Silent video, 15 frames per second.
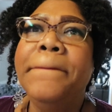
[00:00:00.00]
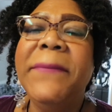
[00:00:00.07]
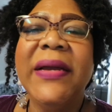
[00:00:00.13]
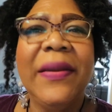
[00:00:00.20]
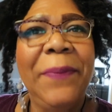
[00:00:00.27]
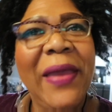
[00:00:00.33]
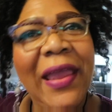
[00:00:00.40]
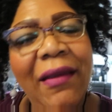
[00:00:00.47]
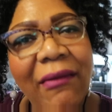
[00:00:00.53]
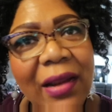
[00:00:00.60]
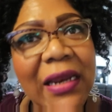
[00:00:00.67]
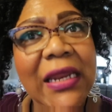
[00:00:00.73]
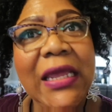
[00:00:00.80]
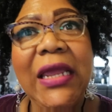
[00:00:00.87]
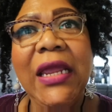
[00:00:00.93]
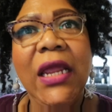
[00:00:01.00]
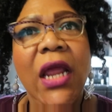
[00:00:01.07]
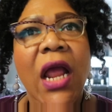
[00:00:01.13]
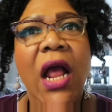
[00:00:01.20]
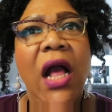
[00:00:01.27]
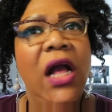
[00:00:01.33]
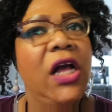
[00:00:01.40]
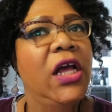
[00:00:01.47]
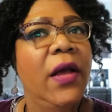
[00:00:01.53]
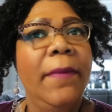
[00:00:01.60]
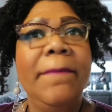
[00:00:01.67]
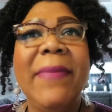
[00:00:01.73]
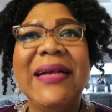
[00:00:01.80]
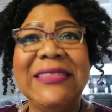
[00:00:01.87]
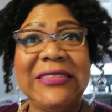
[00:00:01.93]
But apparently
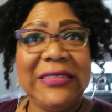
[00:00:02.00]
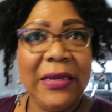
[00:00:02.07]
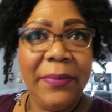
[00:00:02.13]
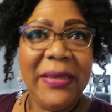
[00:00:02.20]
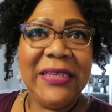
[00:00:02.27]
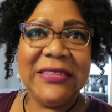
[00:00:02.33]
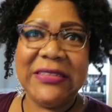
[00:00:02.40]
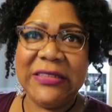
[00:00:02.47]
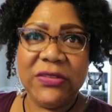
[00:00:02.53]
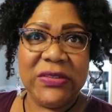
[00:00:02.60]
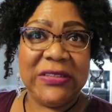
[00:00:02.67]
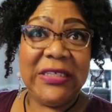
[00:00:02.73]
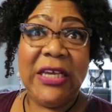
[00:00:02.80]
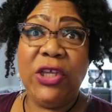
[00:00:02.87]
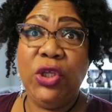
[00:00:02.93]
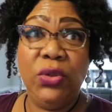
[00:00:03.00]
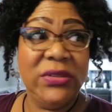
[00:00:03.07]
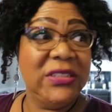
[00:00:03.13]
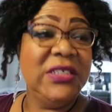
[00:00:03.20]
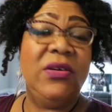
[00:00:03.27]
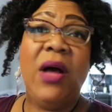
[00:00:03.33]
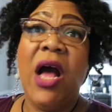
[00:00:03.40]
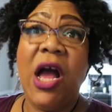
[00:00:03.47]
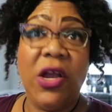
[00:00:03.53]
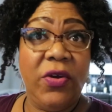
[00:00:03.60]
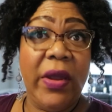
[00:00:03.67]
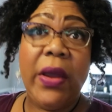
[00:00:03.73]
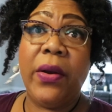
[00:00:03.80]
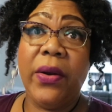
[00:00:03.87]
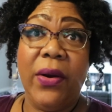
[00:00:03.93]
my stomach is still saying, you still
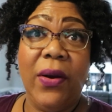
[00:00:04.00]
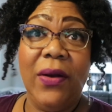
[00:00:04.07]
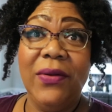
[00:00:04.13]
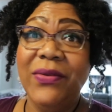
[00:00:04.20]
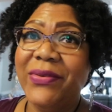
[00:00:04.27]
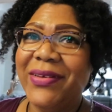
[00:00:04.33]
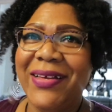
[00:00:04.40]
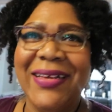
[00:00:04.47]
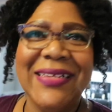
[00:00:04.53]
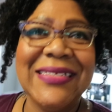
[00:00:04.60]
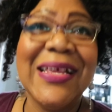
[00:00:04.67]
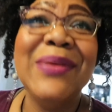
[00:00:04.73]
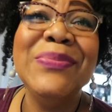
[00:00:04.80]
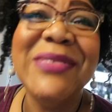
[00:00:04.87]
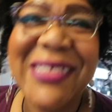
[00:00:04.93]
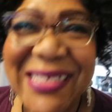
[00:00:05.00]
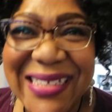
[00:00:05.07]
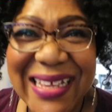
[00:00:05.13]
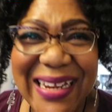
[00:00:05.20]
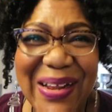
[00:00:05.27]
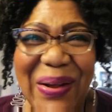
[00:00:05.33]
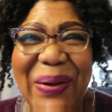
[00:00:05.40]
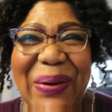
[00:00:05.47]
hungry, girl, because I'm just getting